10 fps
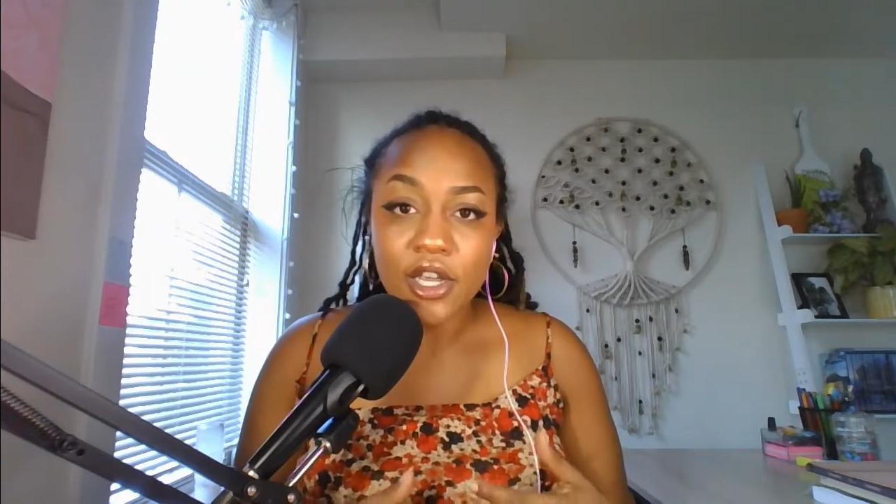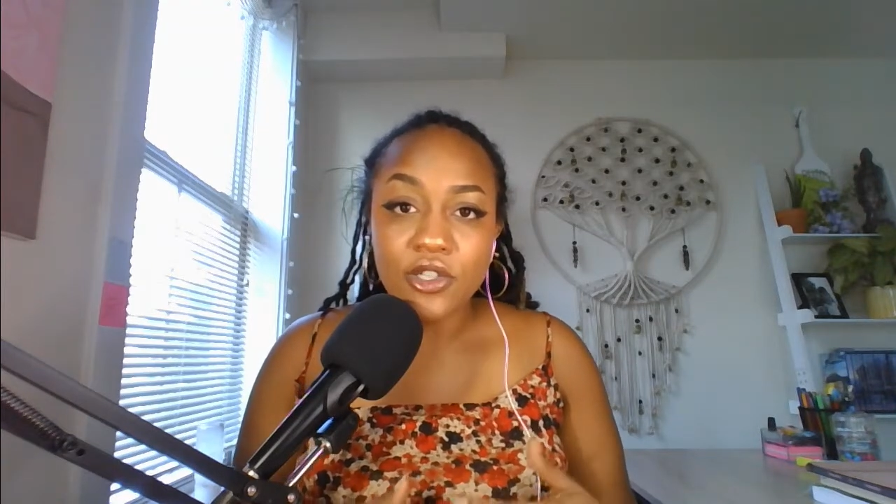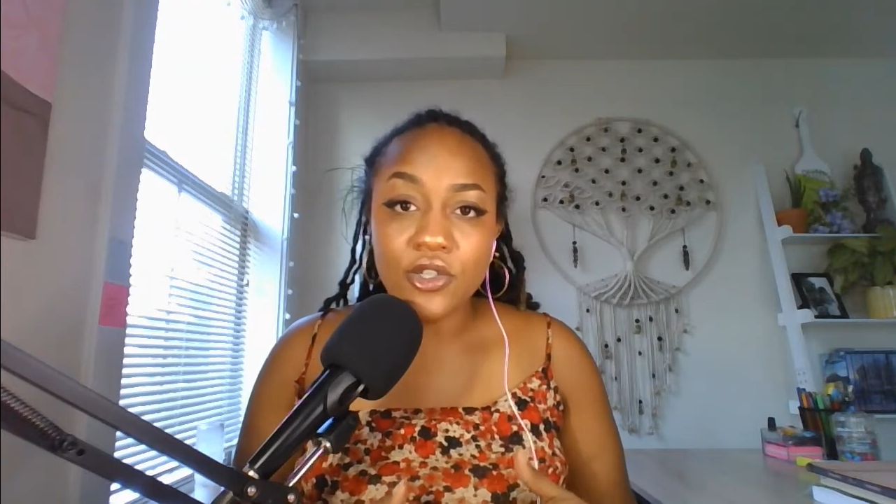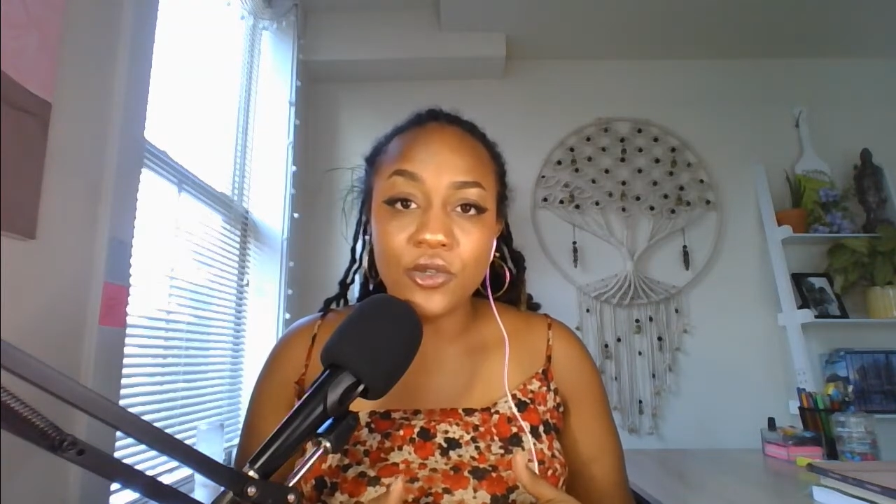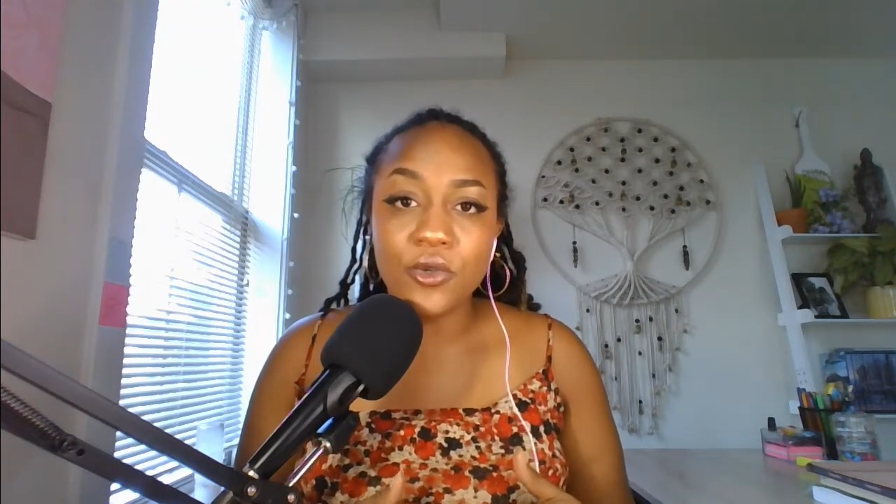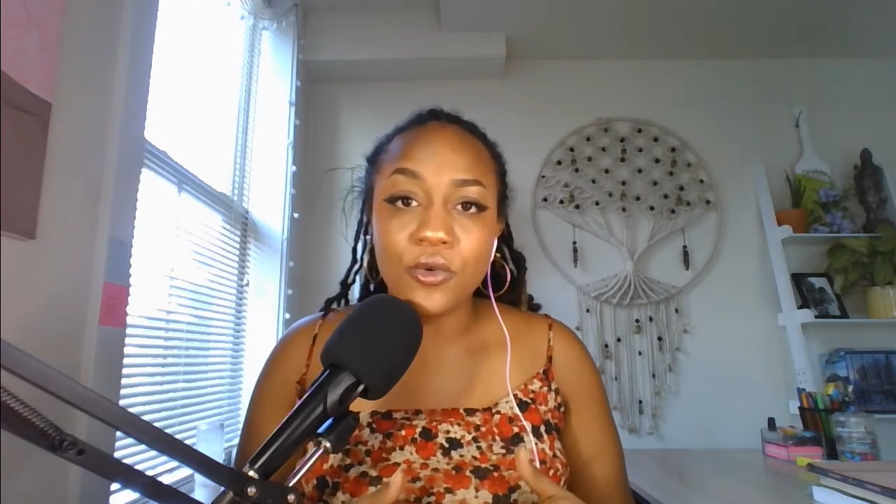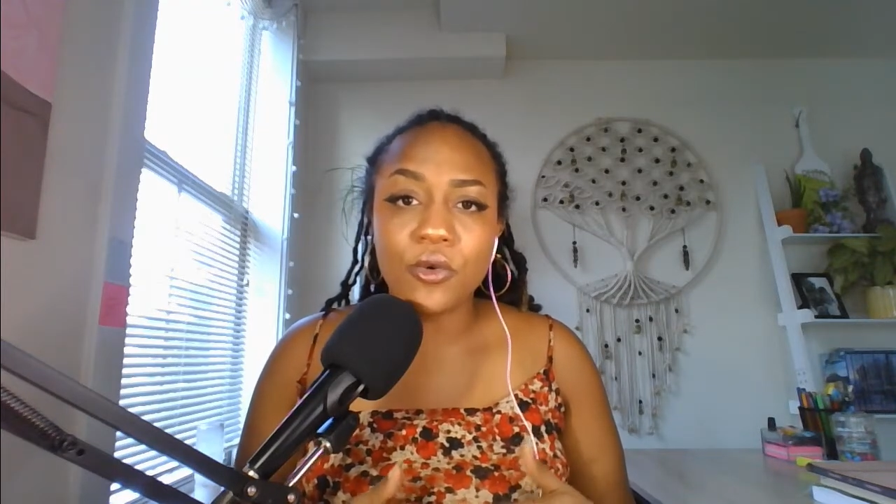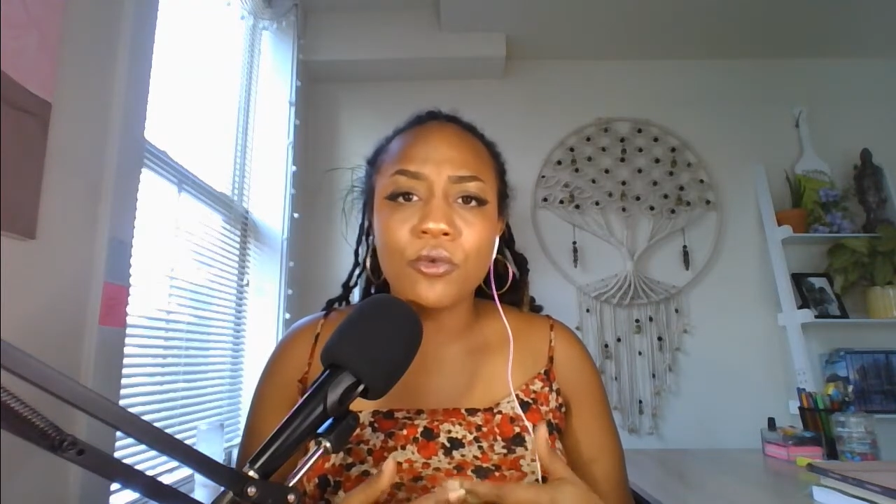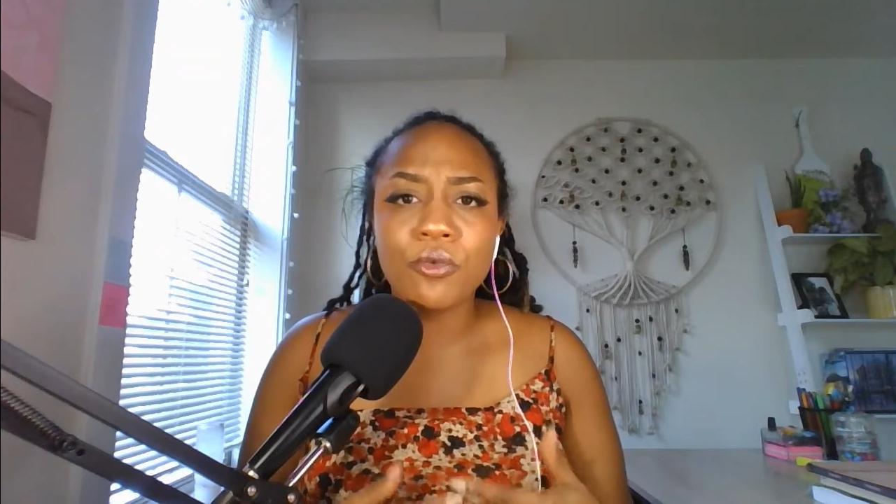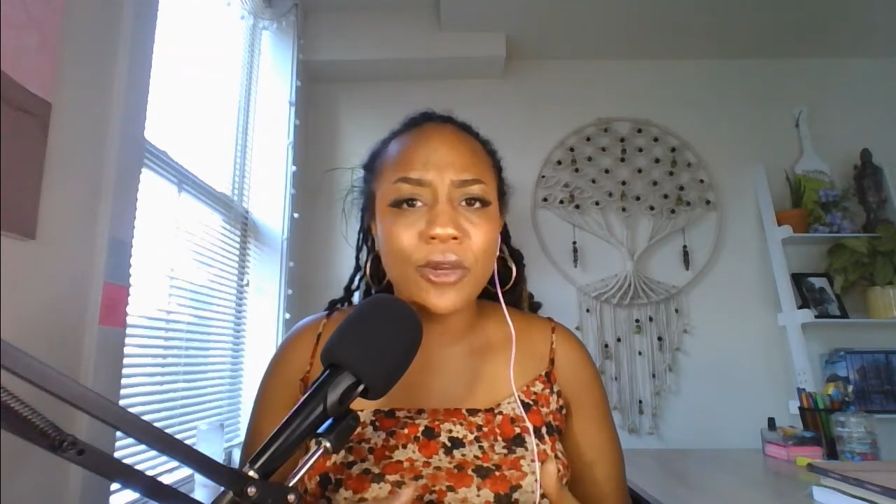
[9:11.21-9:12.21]

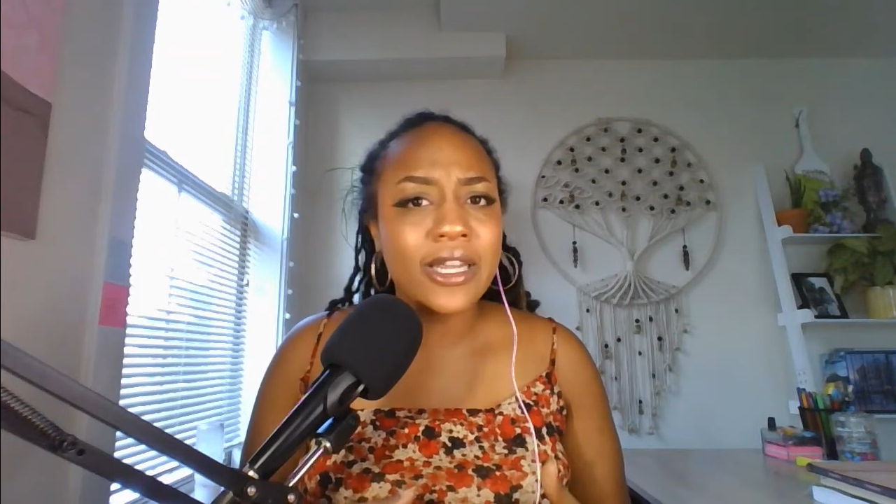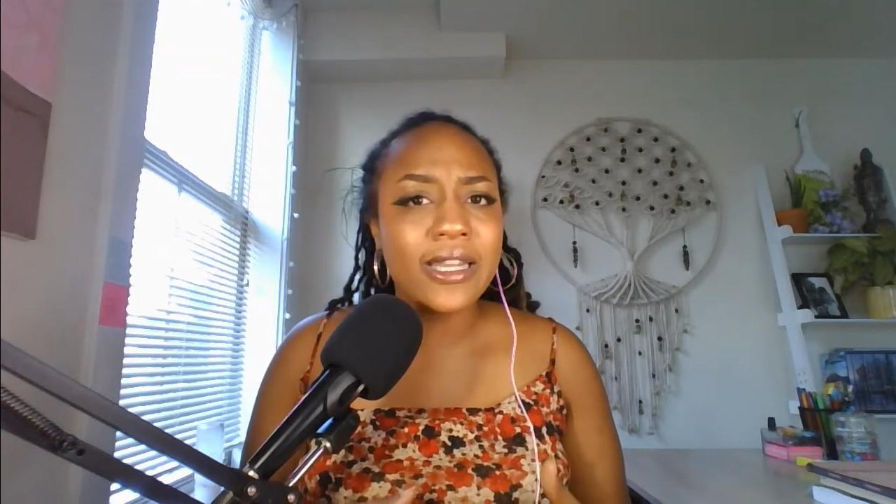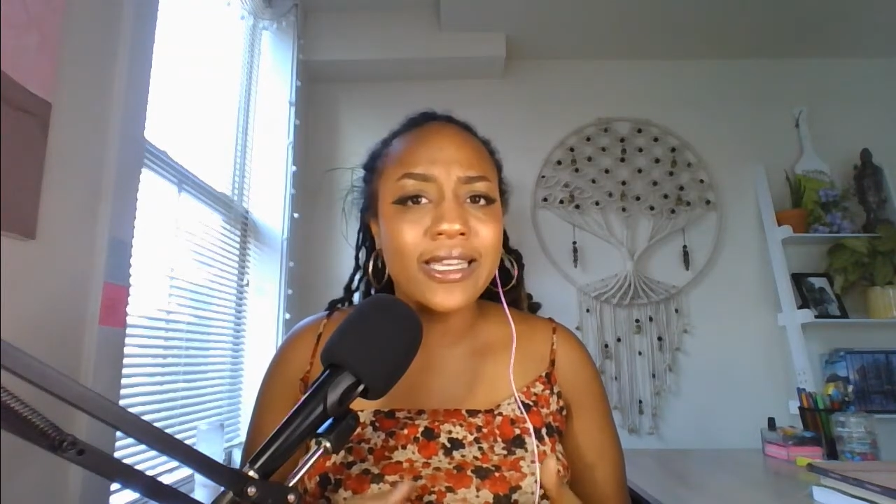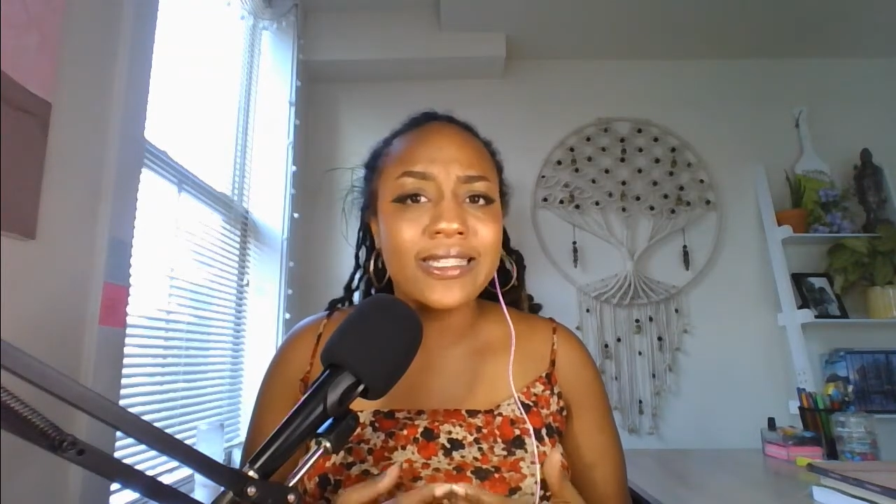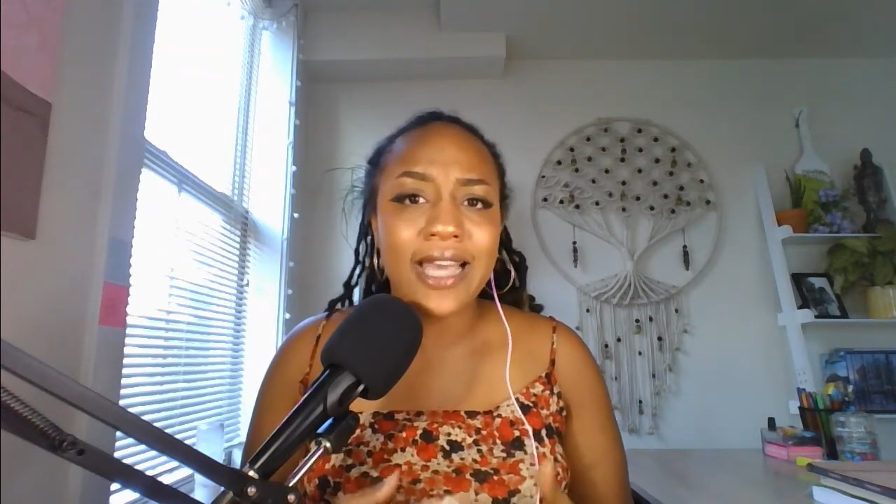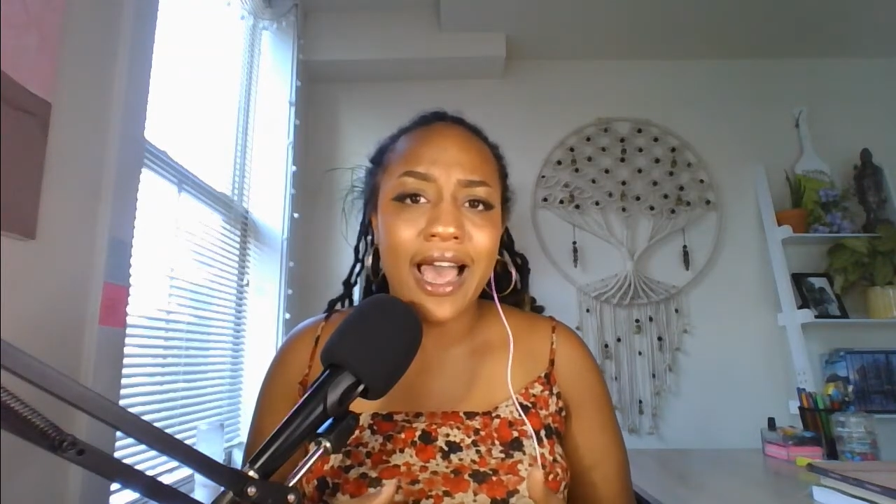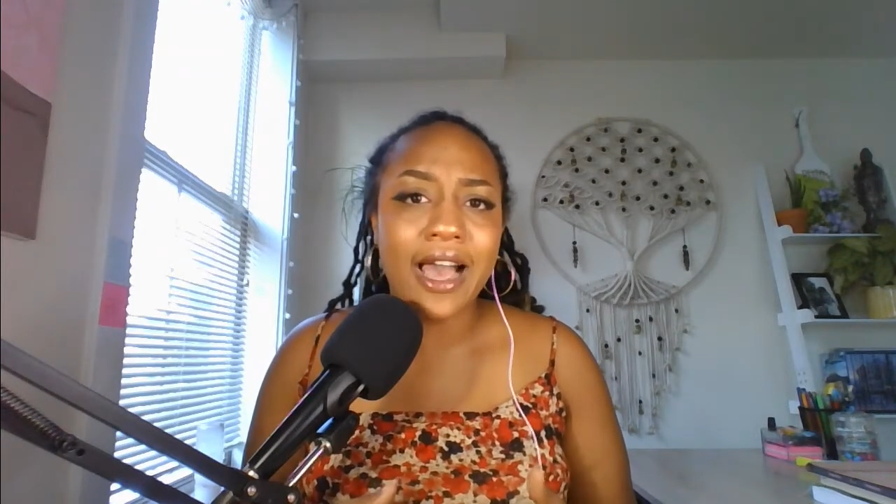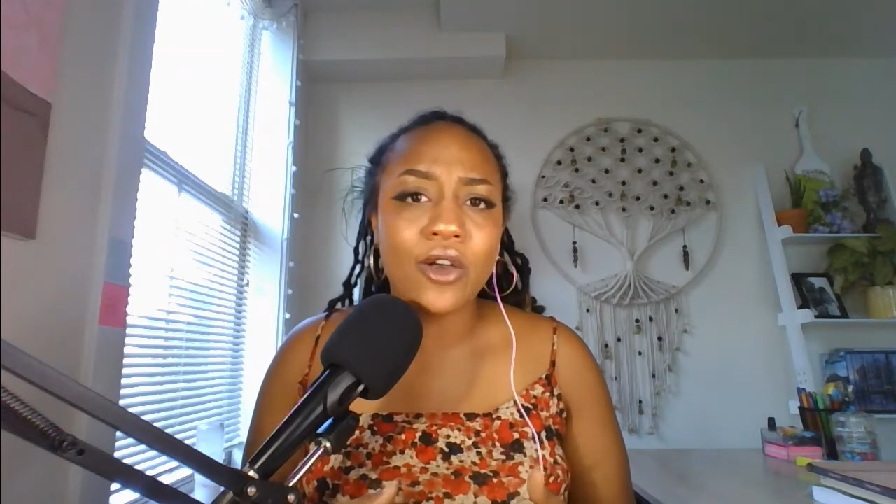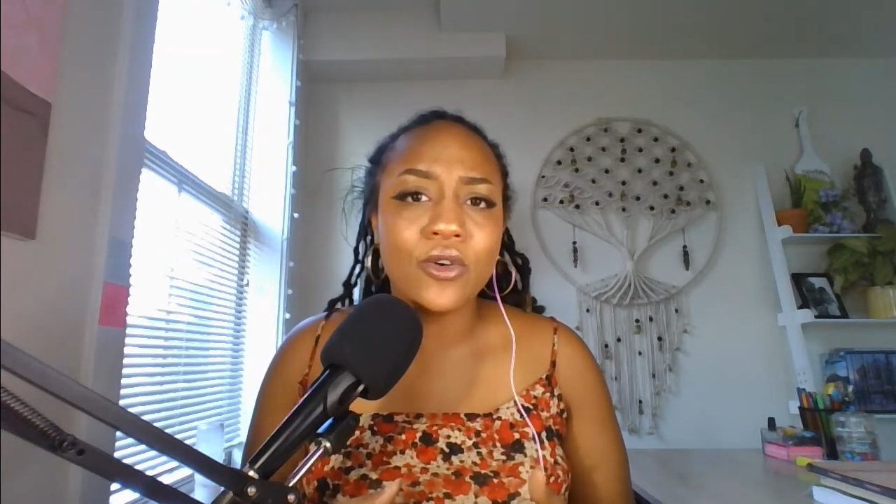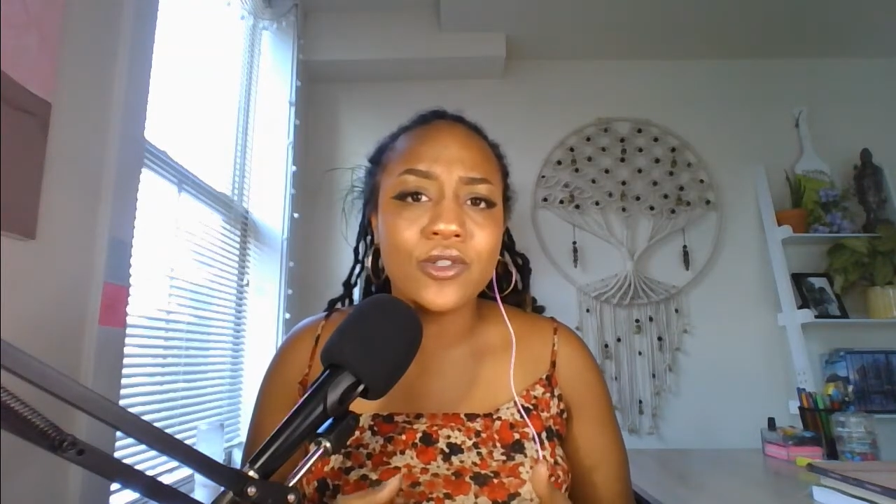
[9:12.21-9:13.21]
to really
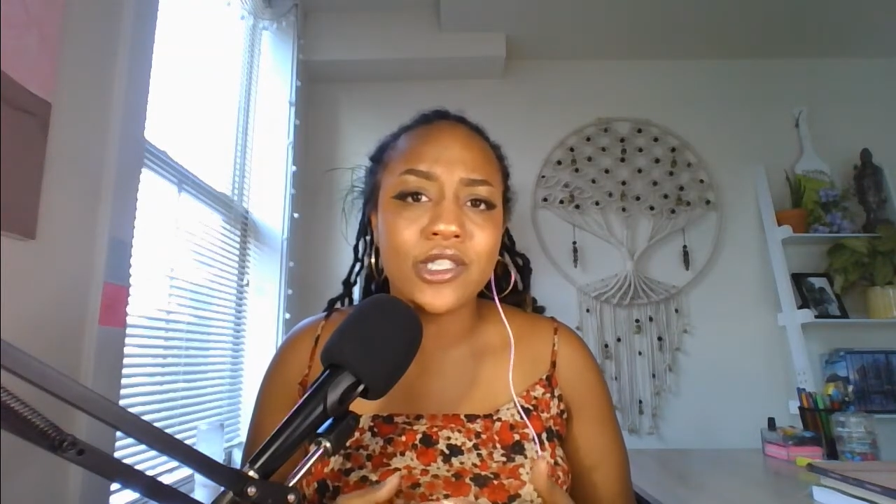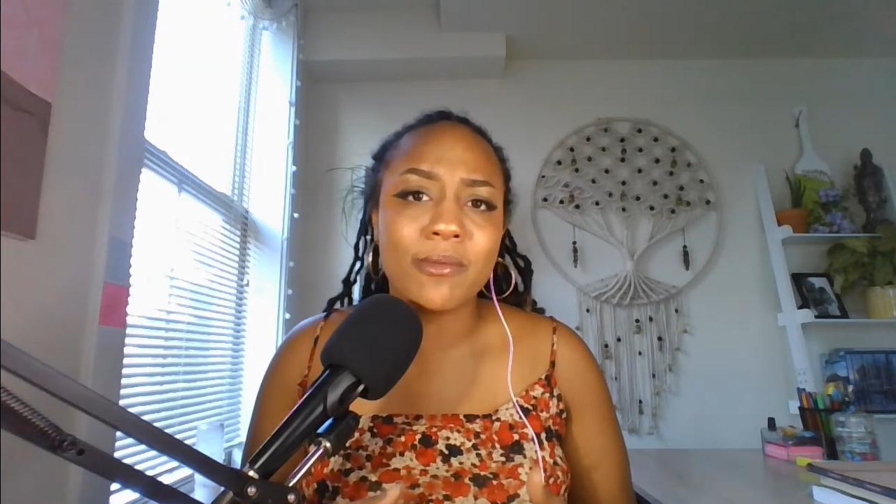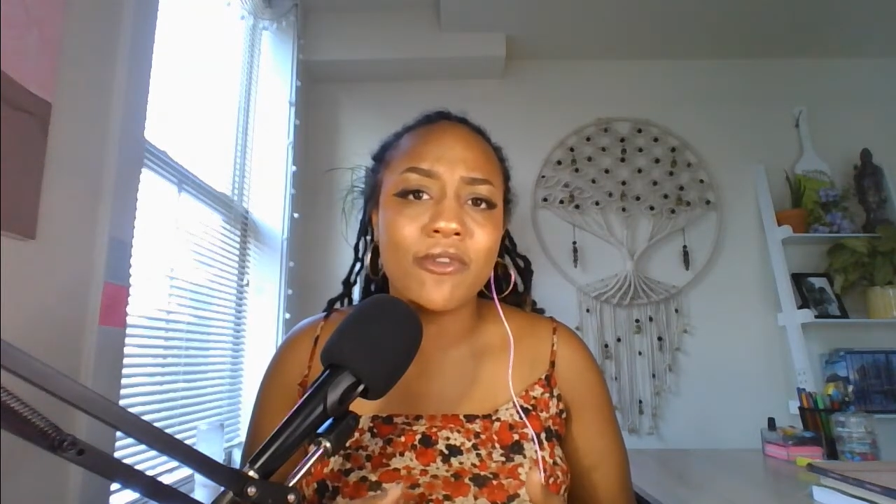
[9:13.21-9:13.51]
tackle some